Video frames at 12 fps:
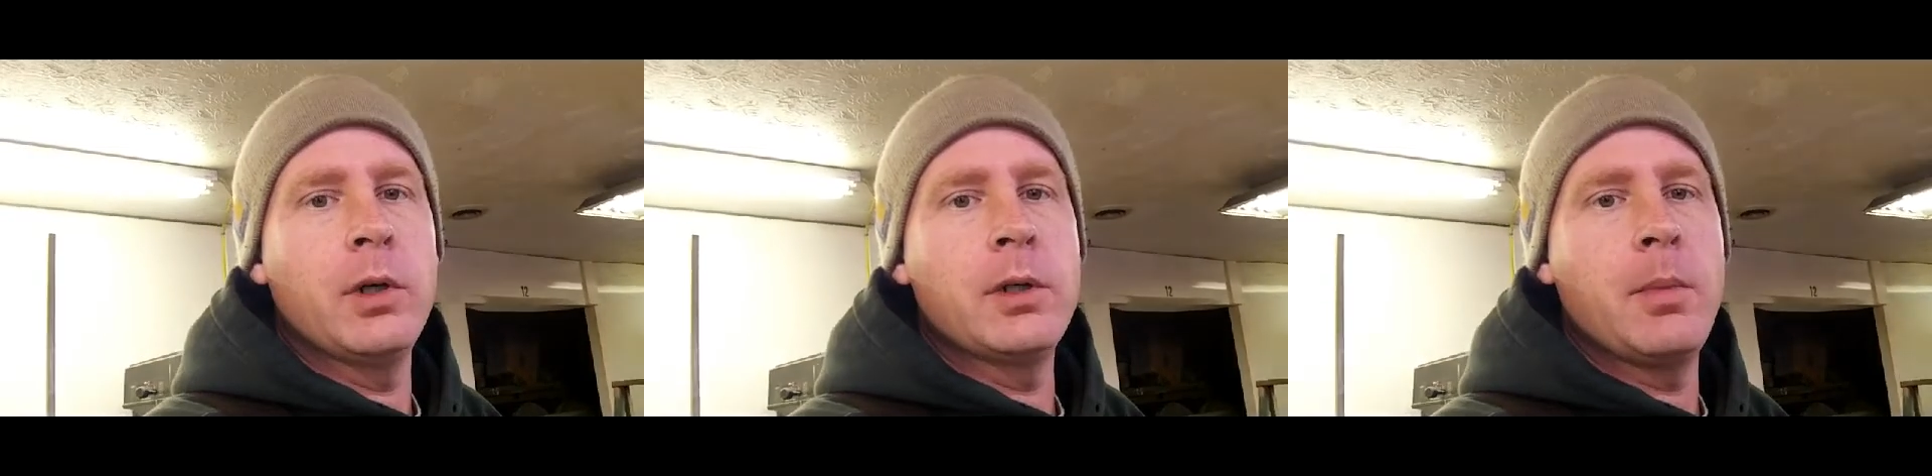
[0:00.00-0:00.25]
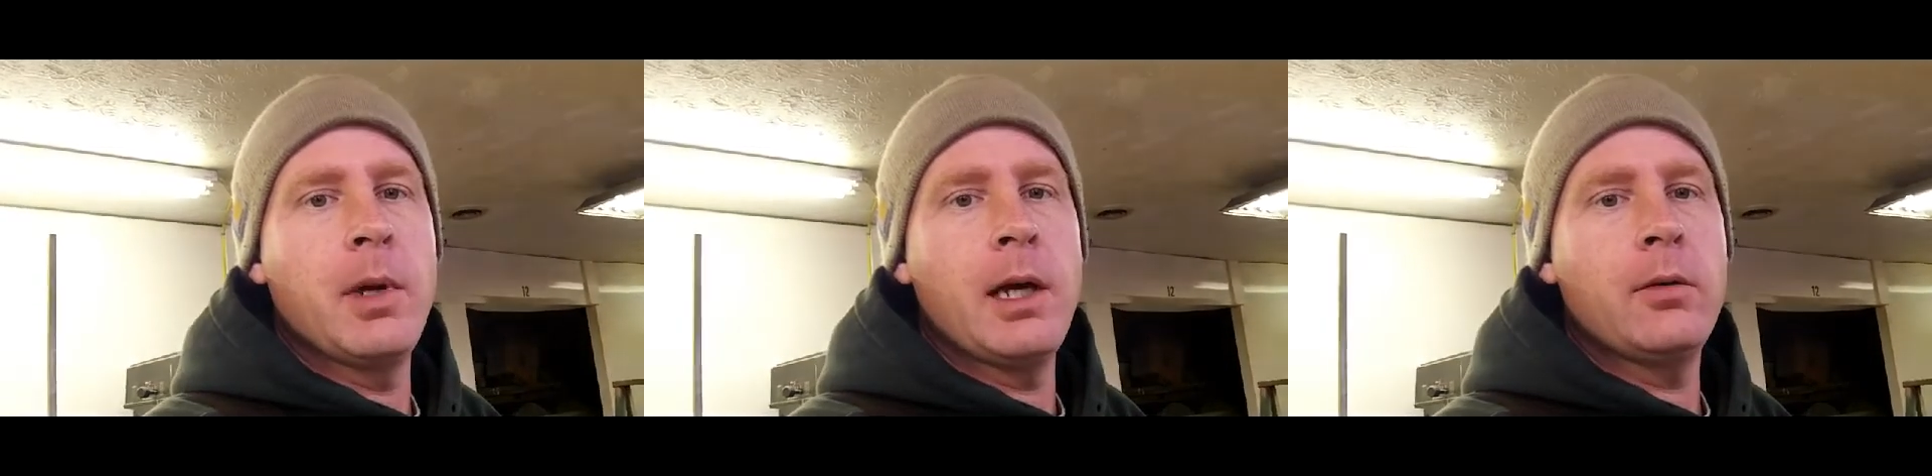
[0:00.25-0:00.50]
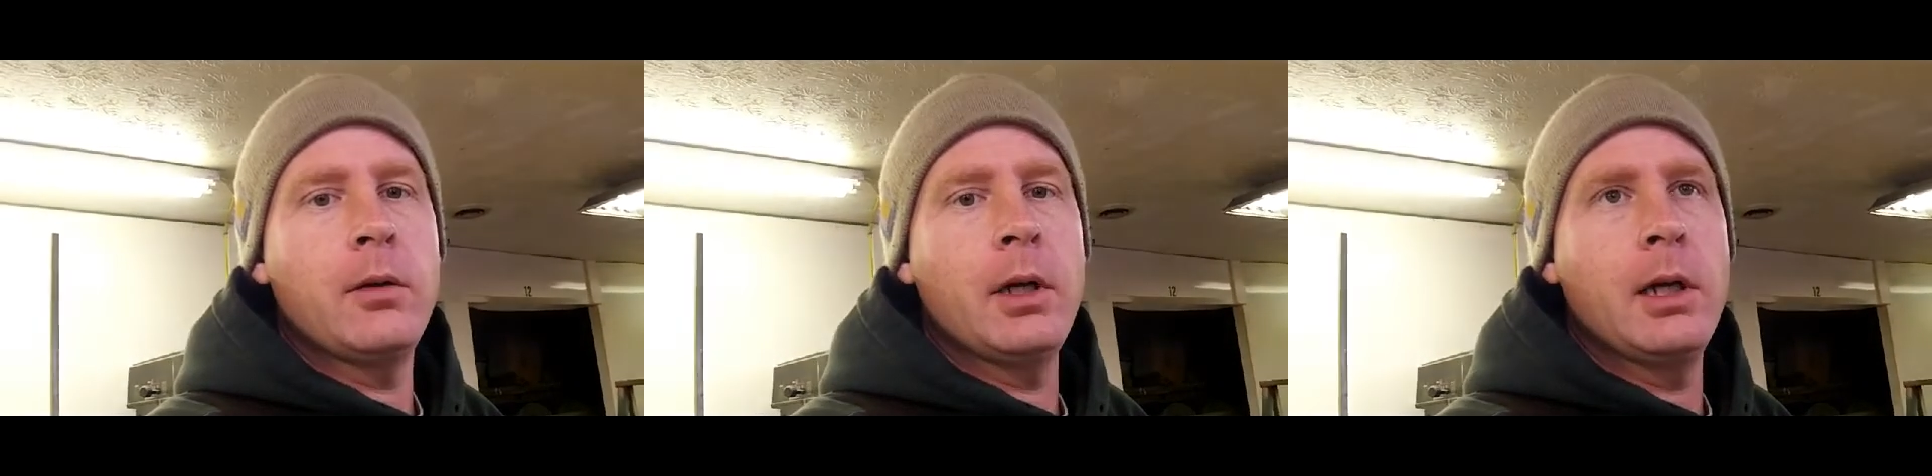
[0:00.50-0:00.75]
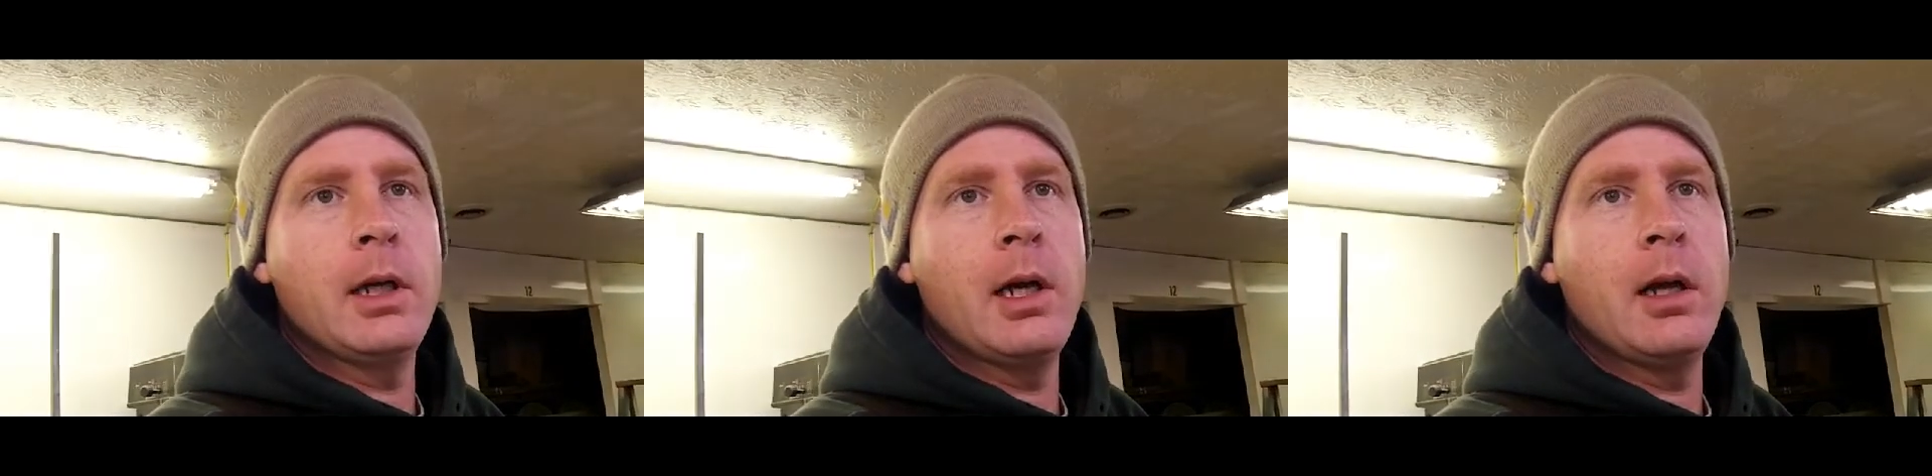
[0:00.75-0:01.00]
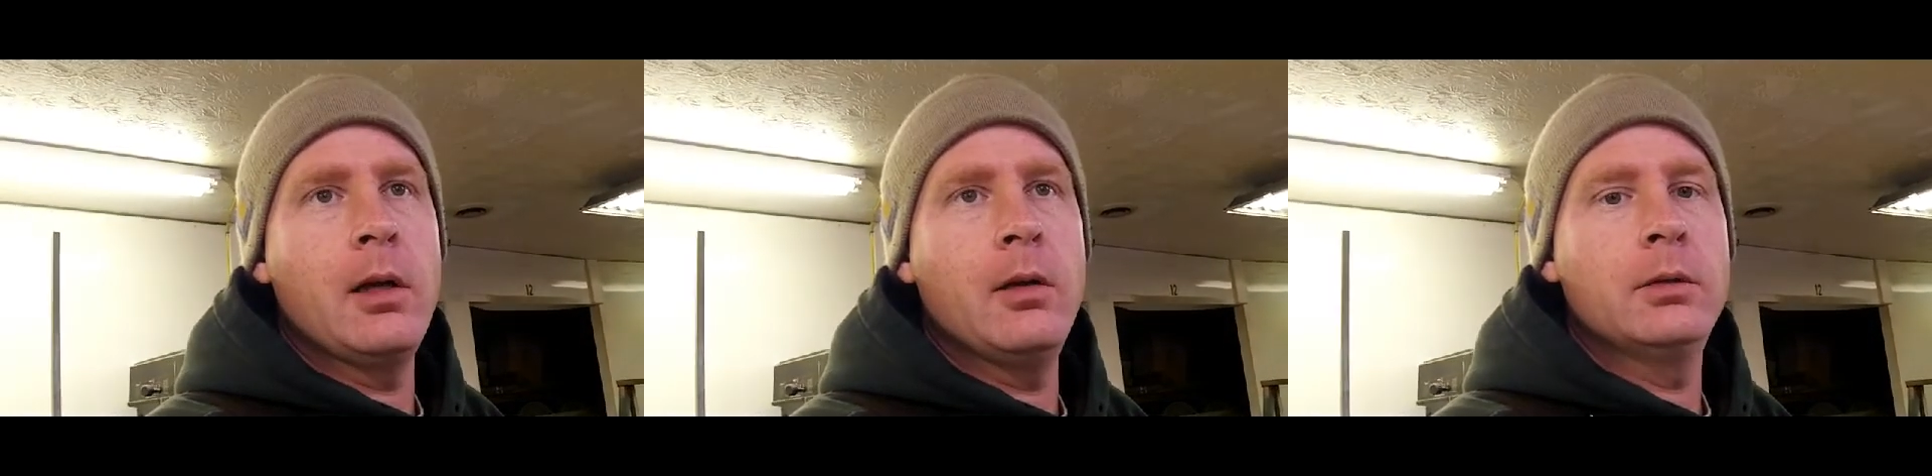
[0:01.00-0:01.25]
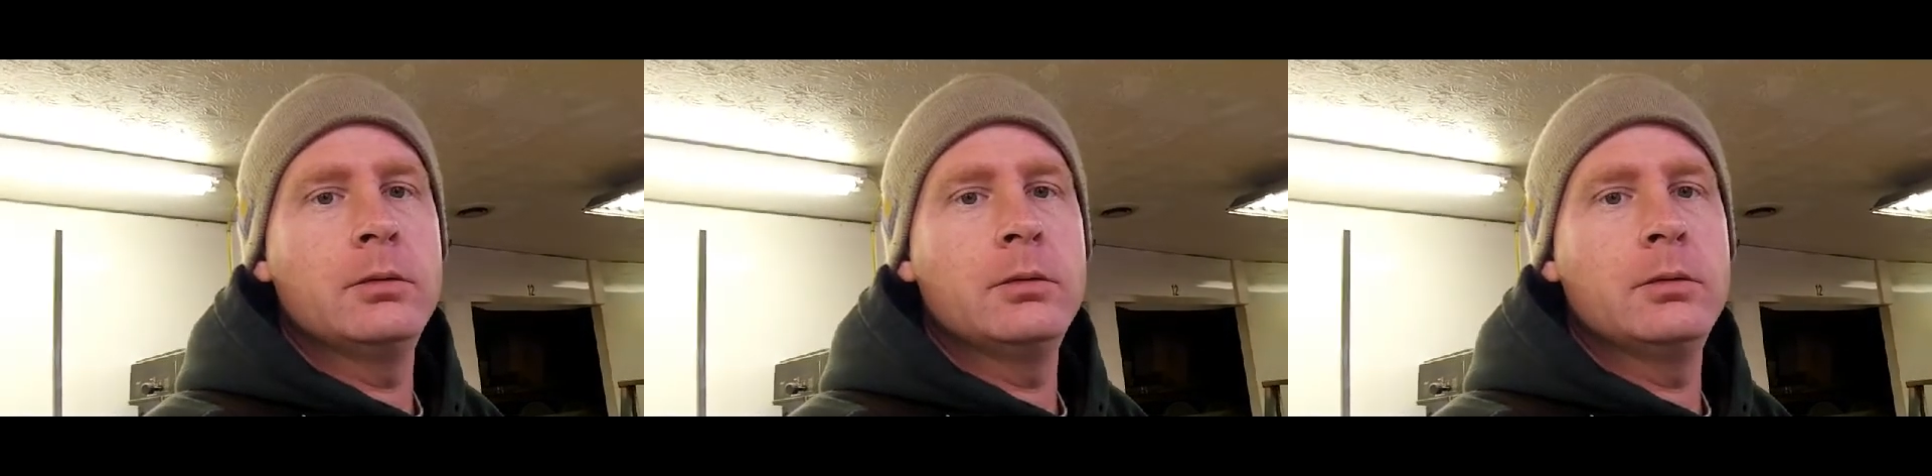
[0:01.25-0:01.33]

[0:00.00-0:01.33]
bring you back when I